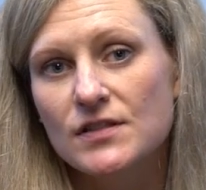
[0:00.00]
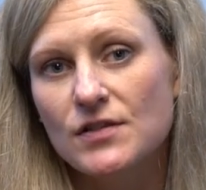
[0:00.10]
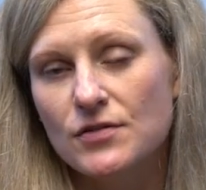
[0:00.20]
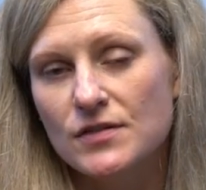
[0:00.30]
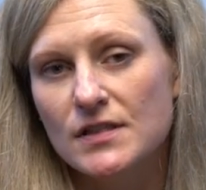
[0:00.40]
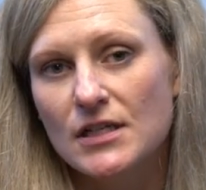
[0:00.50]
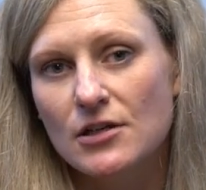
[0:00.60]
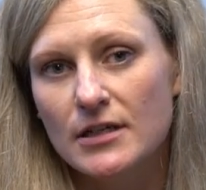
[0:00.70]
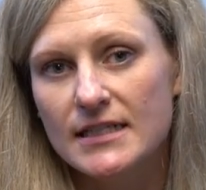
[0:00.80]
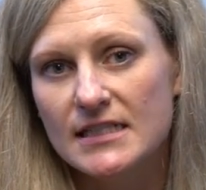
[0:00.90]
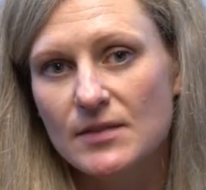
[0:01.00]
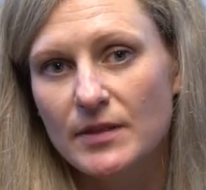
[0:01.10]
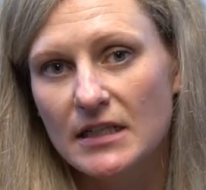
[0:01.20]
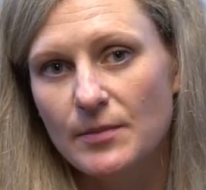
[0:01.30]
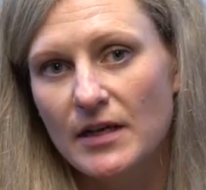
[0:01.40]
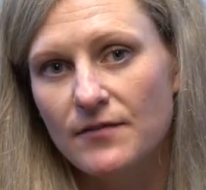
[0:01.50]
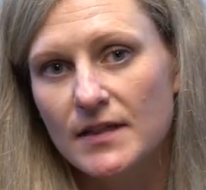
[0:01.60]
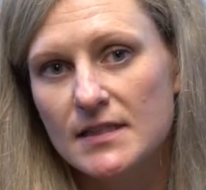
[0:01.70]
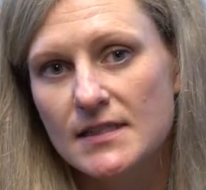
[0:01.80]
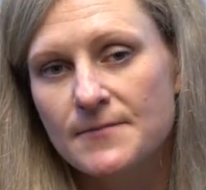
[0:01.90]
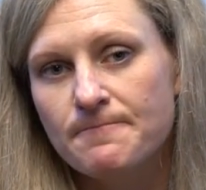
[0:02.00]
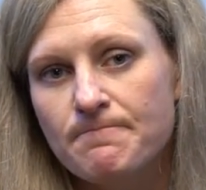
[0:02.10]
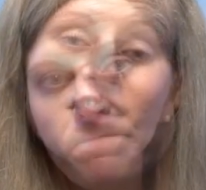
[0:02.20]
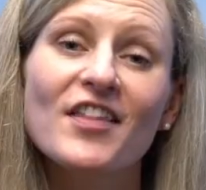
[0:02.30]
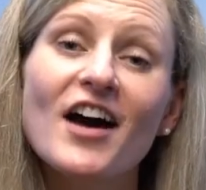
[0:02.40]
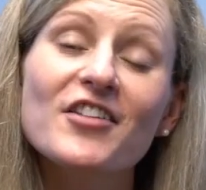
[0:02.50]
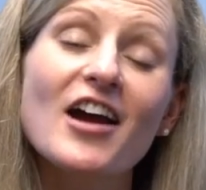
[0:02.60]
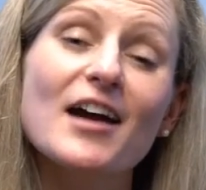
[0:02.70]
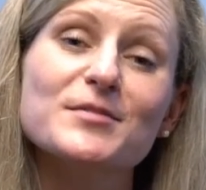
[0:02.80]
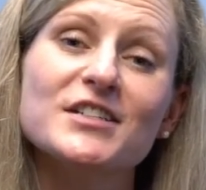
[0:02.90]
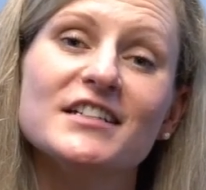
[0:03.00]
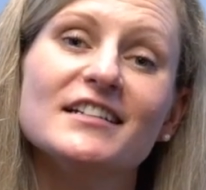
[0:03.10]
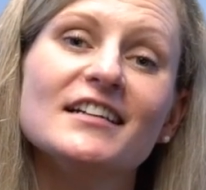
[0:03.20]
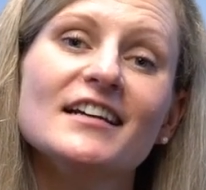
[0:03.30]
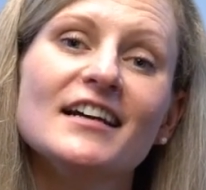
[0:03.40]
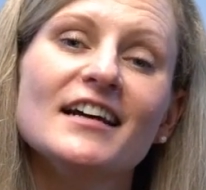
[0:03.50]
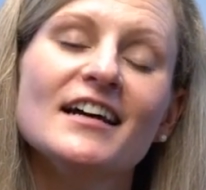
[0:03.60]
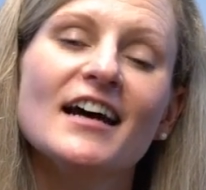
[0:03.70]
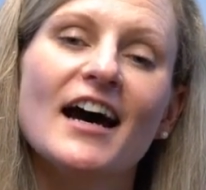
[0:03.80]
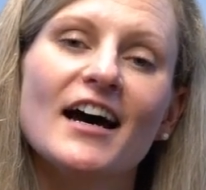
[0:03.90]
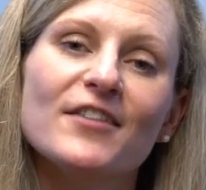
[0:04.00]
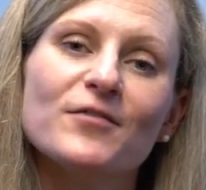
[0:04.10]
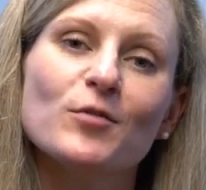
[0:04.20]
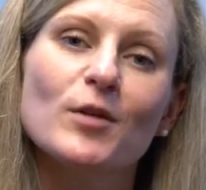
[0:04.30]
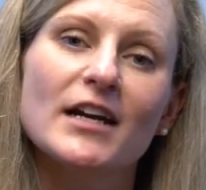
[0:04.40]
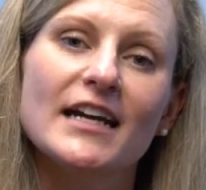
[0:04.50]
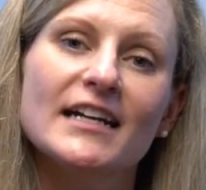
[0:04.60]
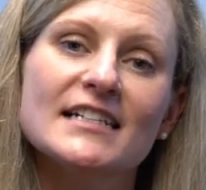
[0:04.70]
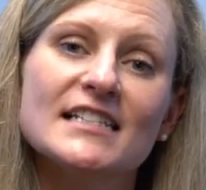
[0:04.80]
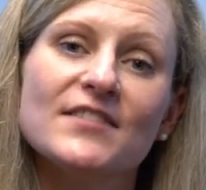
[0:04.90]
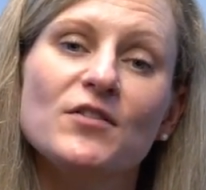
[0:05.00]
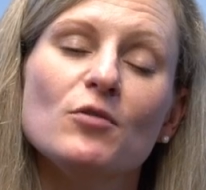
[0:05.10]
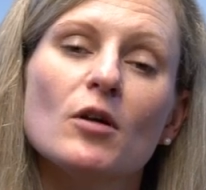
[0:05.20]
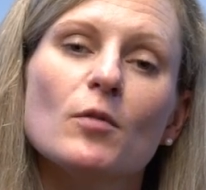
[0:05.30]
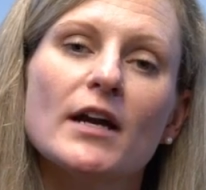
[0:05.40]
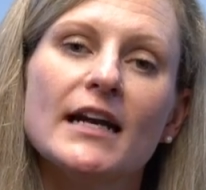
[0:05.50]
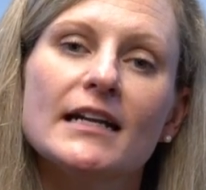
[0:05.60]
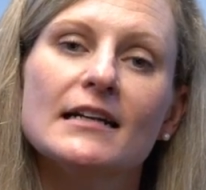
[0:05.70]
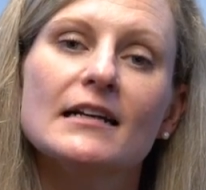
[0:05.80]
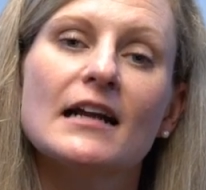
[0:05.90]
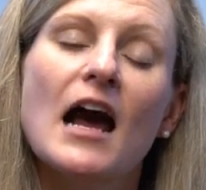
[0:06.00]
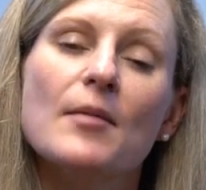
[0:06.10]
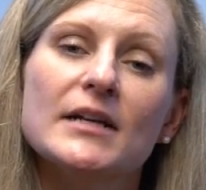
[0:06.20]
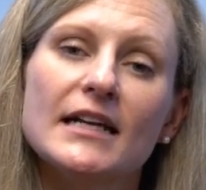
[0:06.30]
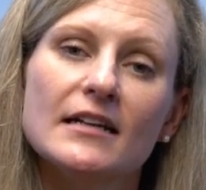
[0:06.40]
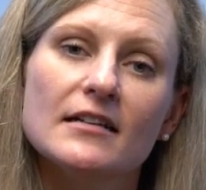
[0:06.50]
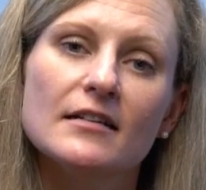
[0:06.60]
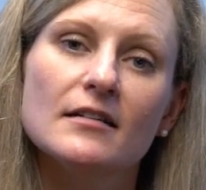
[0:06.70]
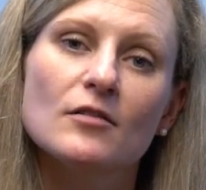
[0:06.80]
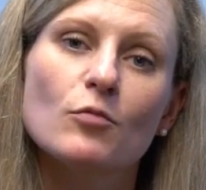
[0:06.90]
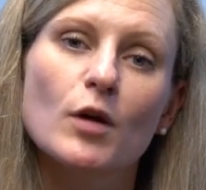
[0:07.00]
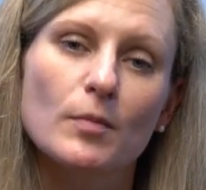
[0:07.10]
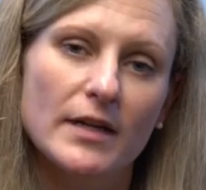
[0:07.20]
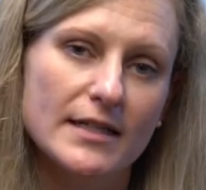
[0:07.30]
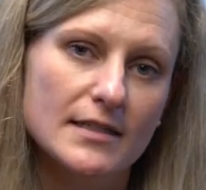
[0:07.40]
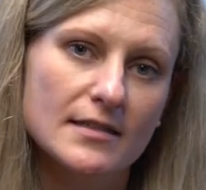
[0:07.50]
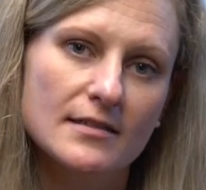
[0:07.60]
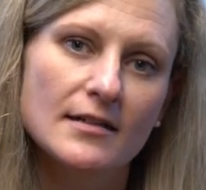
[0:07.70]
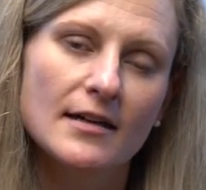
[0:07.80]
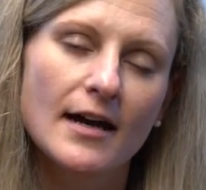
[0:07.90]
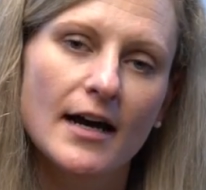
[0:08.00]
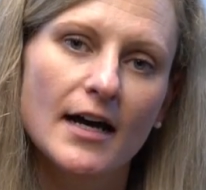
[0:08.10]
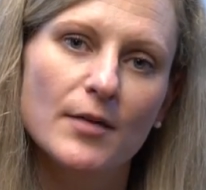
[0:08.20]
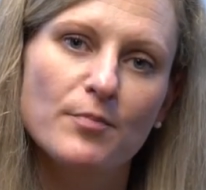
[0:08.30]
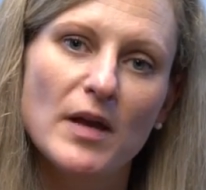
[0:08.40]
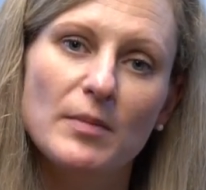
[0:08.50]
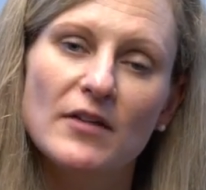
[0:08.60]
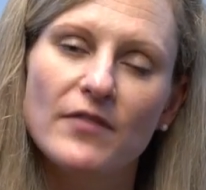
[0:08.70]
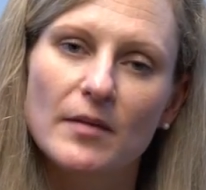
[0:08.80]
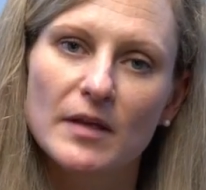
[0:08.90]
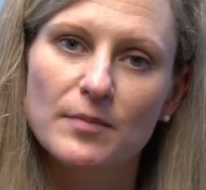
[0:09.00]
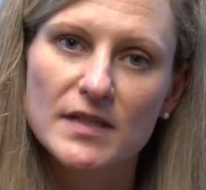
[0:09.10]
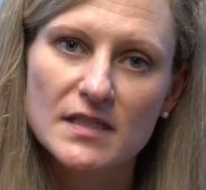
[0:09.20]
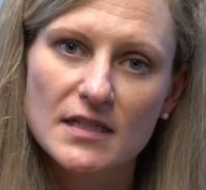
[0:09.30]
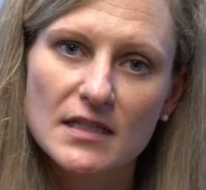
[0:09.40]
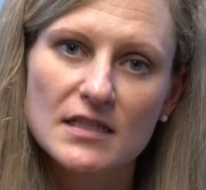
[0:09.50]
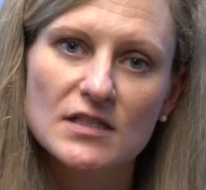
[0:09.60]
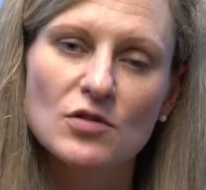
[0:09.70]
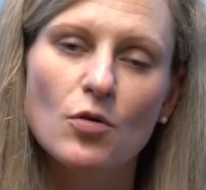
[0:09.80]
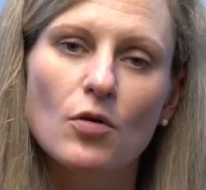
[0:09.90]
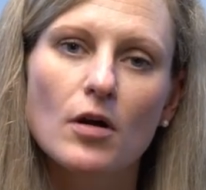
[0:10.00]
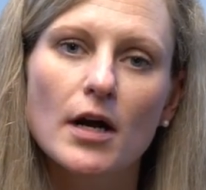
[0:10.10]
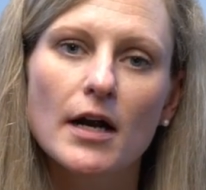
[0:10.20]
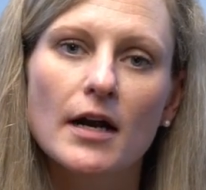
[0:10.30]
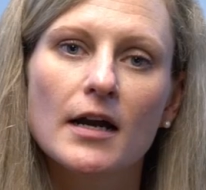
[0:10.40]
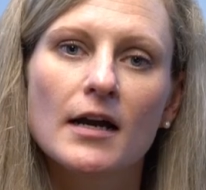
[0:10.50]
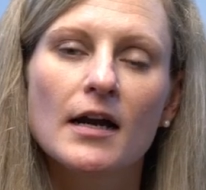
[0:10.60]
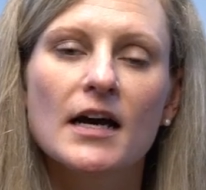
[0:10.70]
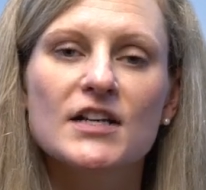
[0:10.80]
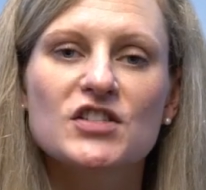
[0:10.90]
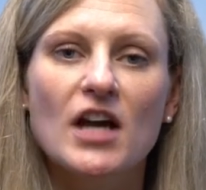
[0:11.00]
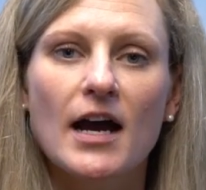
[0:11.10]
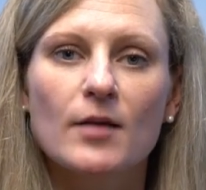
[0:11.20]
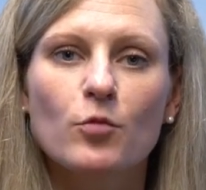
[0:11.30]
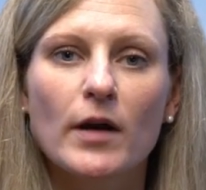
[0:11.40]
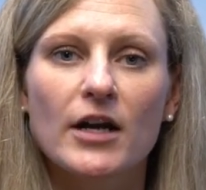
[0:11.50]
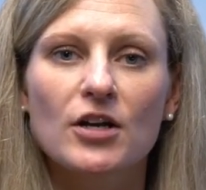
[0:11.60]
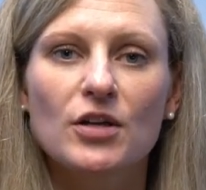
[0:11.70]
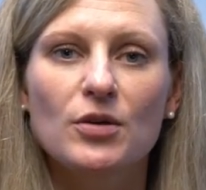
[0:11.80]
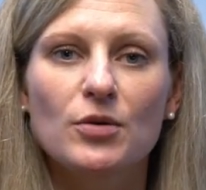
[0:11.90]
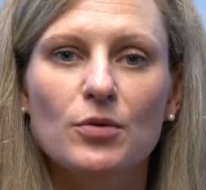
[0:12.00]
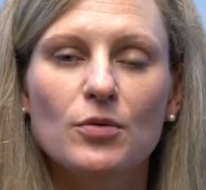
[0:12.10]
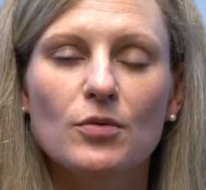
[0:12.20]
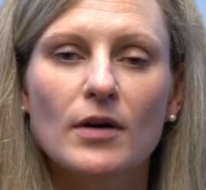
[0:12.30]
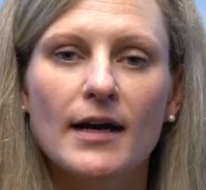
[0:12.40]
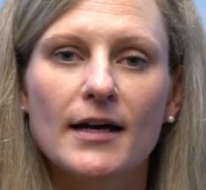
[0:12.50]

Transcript: to Social Security disability benefits. The other option for working is if you are working in an accommodated workplace. Maybe a family business or a job where you